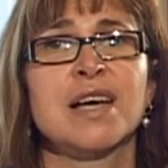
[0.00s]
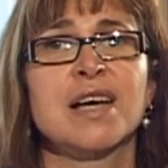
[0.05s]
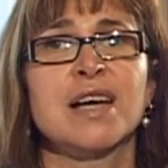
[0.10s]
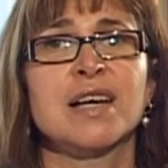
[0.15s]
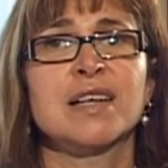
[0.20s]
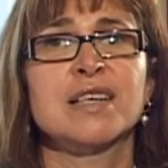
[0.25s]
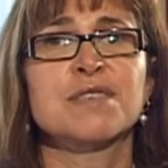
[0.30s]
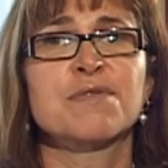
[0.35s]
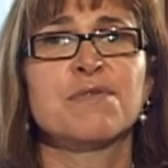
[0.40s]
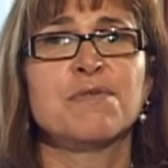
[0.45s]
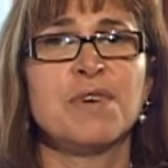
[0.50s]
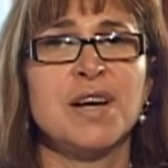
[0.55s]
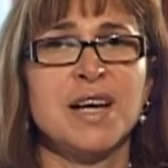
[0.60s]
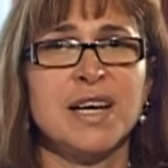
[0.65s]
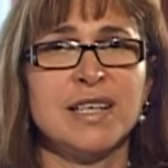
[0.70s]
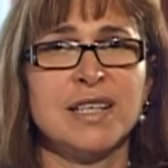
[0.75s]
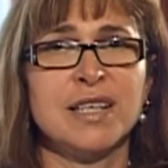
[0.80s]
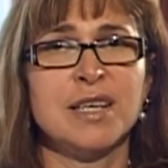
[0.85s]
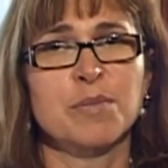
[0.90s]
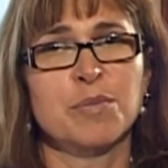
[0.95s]
It's
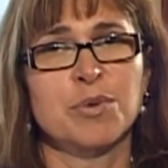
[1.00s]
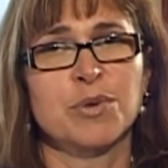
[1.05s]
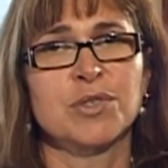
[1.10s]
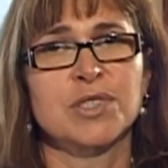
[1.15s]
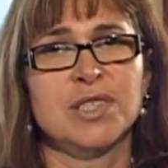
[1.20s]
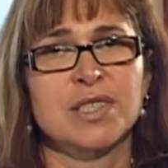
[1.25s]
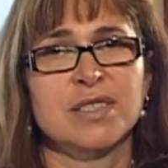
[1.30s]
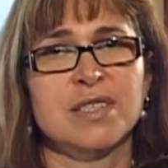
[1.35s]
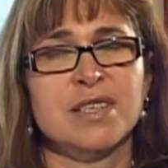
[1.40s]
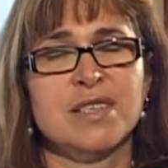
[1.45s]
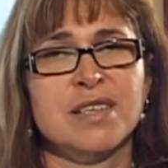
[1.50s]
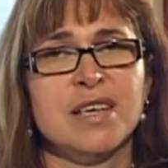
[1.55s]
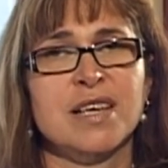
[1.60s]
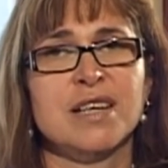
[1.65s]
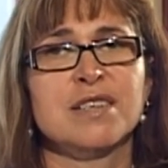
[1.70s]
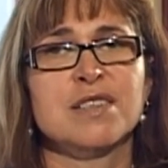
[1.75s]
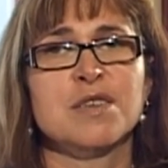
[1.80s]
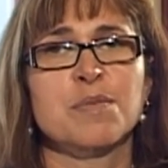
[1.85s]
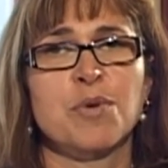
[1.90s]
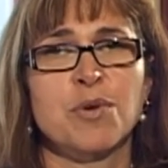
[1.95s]
vitally important to
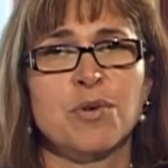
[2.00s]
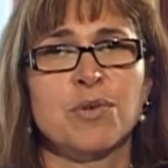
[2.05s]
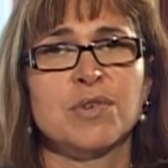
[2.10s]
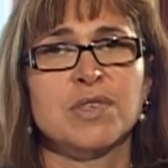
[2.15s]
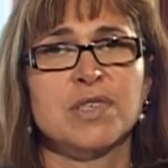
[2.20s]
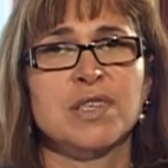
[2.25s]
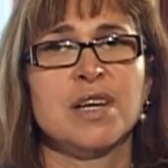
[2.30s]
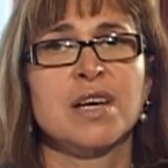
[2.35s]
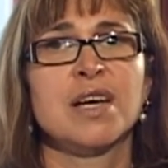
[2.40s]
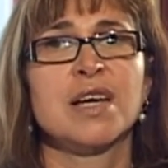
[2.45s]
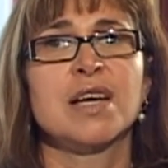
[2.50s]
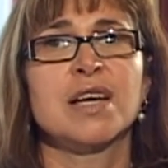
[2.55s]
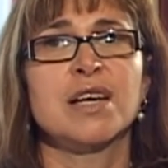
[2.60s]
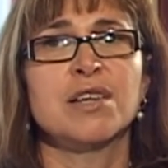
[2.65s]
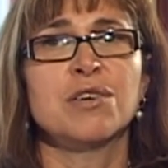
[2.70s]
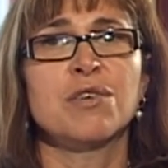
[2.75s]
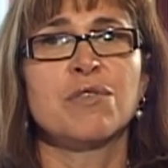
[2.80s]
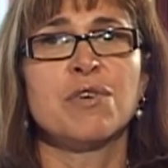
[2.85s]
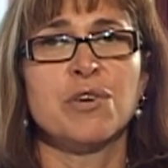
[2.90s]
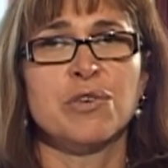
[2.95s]
seek support
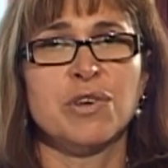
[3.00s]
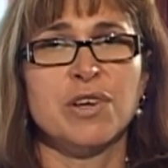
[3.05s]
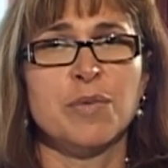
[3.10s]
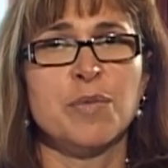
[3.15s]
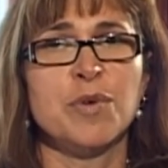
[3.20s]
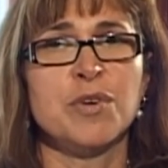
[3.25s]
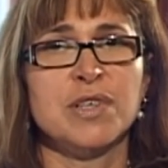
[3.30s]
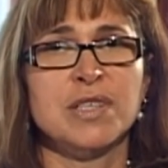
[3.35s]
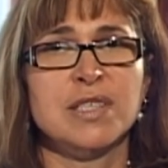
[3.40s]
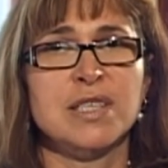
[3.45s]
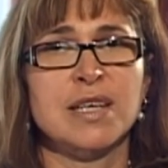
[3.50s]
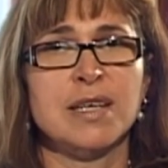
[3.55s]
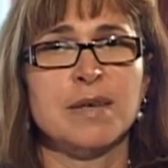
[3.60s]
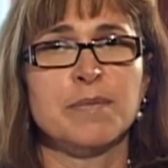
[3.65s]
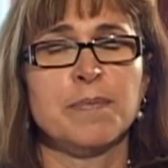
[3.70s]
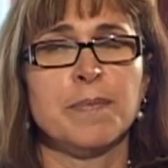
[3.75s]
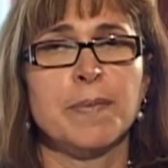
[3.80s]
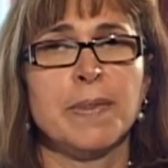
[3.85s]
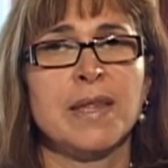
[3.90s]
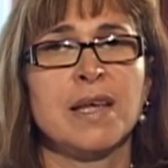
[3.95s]
in your own community,
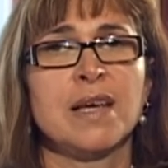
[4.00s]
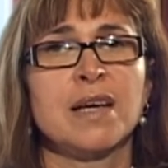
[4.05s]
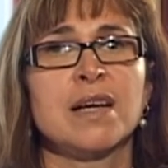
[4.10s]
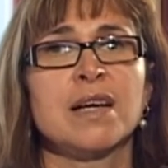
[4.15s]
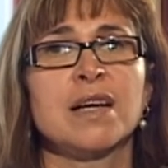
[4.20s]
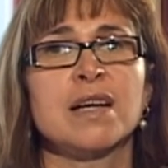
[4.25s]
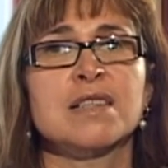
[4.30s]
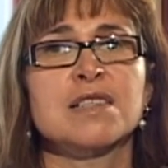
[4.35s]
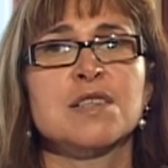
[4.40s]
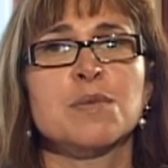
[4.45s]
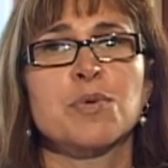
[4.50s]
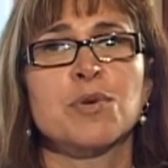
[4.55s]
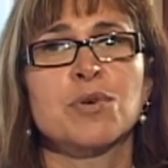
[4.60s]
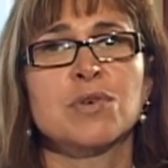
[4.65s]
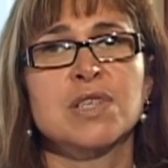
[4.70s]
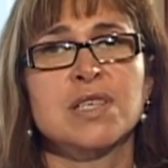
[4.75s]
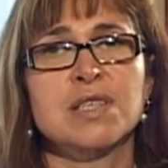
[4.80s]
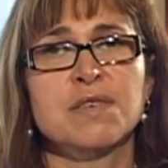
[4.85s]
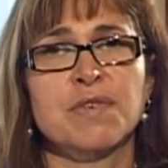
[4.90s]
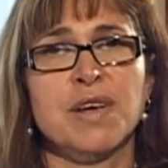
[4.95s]
and
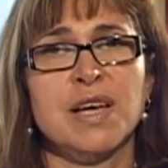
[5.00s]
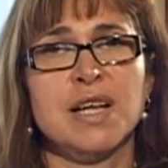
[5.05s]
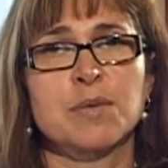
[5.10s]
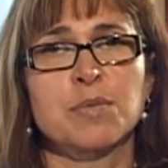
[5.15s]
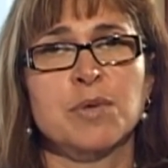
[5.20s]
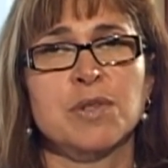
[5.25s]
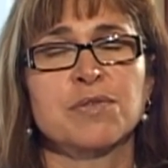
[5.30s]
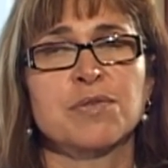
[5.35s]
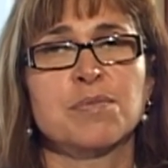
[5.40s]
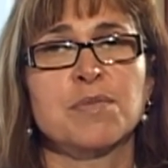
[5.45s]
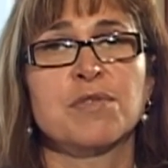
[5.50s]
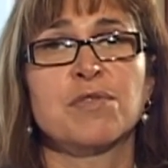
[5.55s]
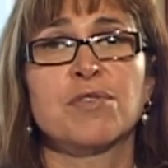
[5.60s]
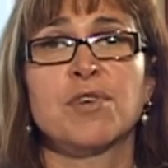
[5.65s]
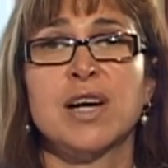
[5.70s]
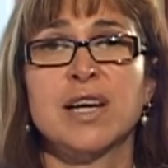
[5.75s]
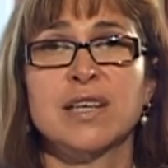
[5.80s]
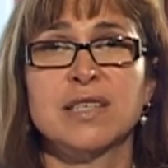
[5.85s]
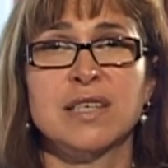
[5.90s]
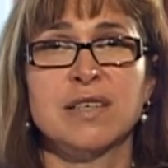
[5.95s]
support is available from a
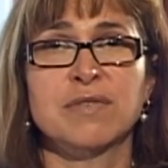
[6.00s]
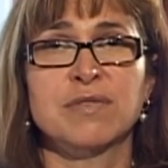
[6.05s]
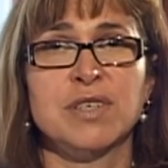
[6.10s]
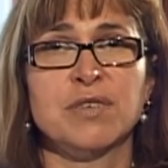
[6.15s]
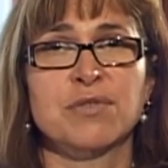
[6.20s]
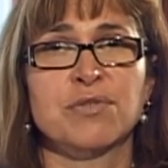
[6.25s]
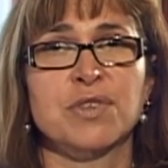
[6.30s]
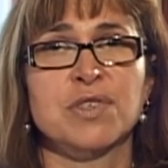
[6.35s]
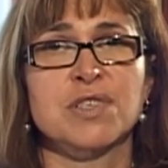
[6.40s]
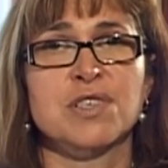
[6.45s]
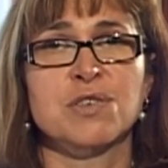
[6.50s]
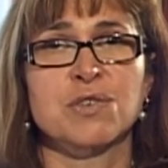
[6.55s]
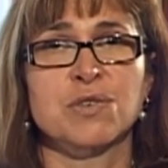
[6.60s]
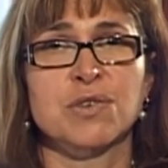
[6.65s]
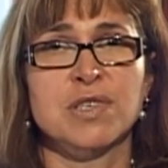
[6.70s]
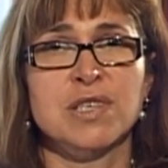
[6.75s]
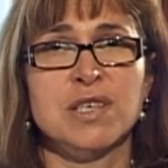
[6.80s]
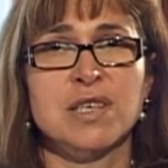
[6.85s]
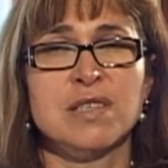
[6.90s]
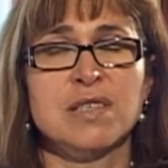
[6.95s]
variety of different
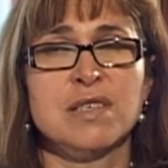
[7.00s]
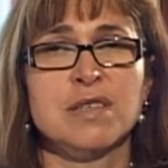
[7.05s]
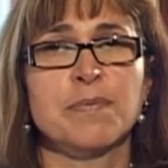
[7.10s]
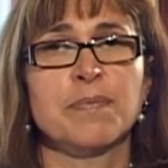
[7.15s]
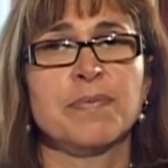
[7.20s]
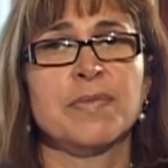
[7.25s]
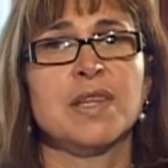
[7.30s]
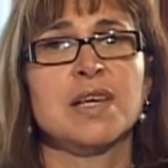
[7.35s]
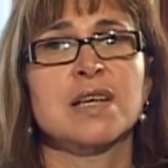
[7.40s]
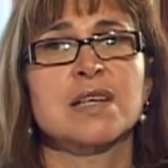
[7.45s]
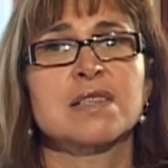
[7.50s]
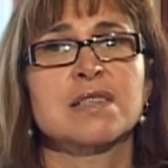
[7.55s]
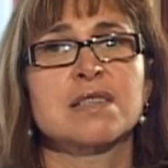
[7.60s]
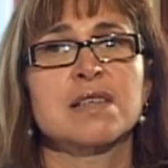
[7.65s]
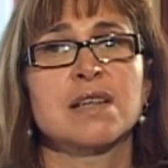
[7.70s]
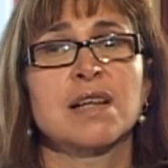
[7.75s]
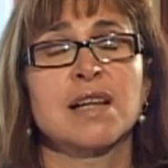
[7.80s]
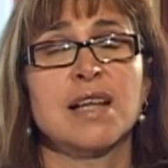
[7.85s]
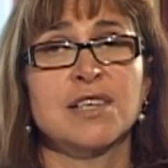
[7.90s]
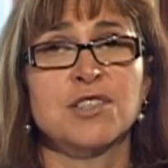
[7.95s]
sources. There's
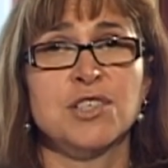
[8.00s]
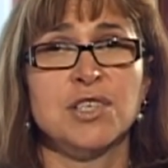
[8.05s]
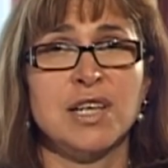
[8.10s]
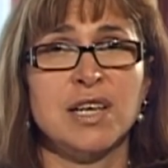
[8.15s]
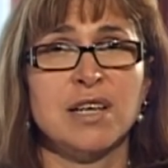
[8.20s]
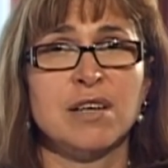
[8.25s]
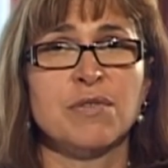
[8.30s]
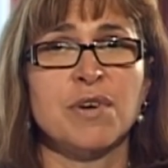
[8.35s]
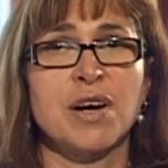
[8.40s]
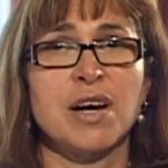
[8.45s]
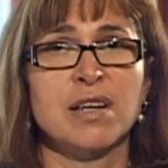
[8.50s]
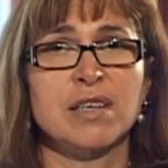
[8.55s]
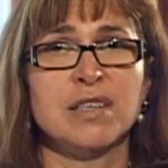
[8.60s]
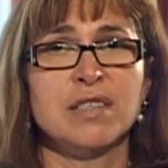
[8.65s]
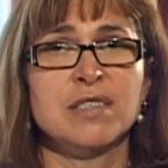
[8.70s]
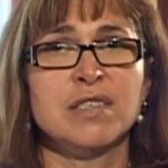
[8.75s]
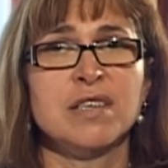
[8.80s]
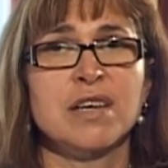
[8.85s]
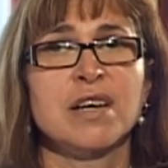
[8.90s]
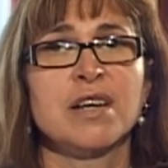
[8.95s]
the Leche League of
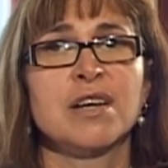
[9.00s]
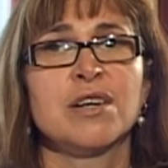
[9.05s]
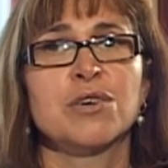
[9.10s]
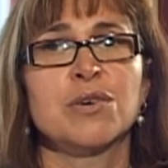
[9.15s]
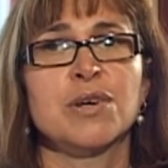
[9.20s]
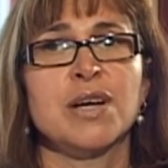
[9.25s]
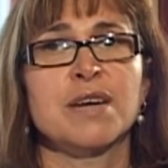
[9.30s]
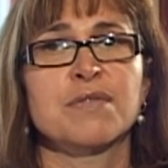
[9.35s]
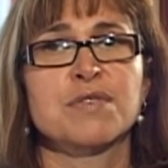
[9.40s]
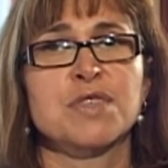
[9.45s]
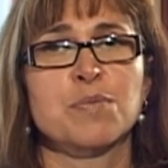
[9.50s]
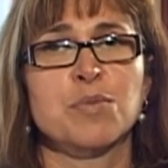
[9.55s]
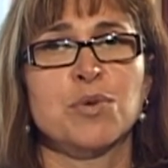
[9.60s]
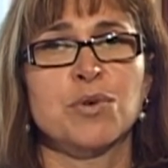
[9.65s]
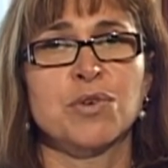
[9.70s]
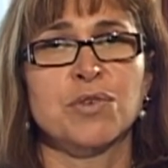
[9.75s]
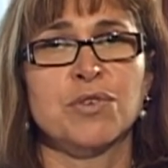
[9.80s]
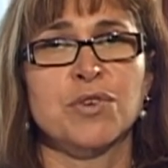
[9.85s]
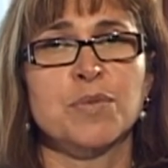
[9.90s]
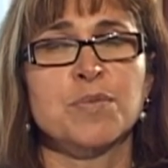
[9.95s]
Ireland, who have
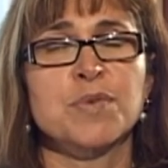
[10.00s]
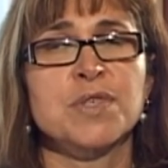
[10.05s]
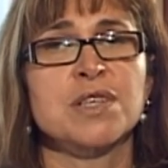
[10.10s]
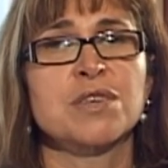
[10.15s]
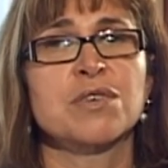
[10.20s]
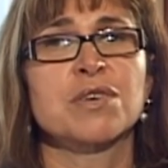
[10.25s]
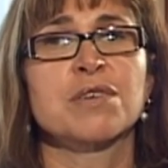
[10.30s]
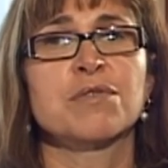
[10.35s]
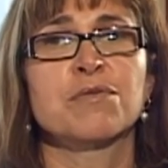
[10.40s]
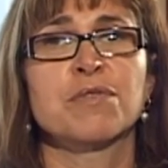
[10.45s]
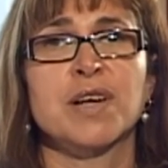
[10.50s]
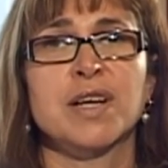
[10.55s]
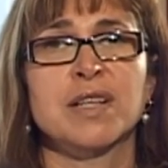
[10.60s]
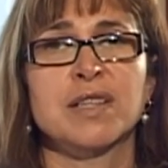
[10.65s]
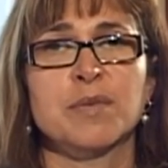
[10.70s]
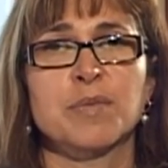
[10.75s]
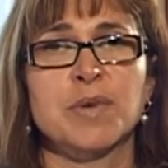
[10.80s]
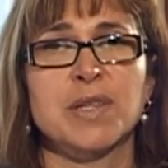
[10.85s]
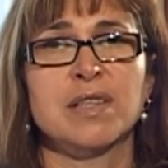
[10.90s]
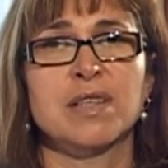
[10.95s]
support groups, and you can find
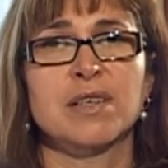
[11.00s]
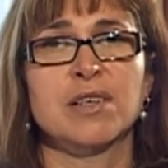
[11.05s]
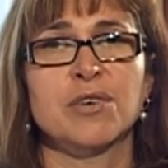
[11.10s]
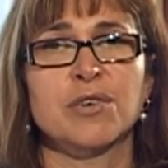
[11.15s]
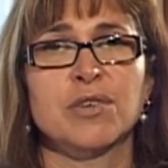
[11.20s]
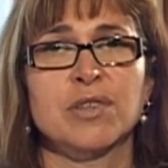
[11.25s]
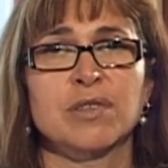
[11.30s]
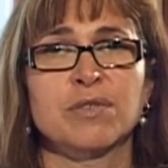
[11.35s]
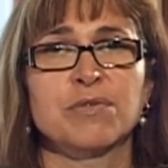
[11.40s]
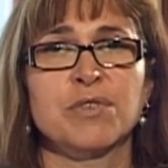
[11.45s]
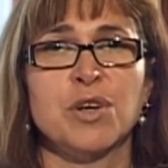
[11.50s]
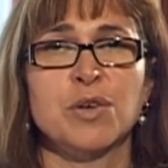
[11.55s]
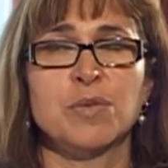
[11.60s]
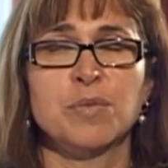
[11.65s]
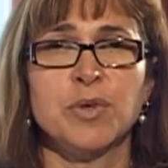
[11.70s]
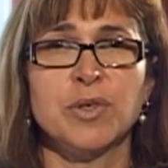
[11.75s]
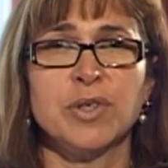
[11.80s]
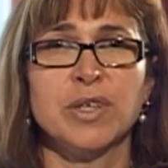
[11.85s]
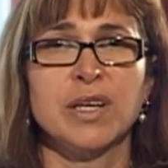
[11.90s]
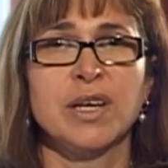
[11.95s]
them in the local phone
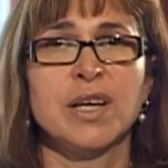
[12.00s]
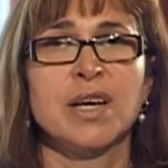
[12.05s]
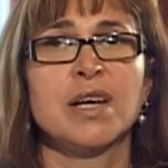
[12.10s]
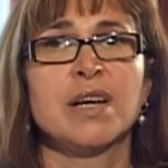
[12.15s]
book.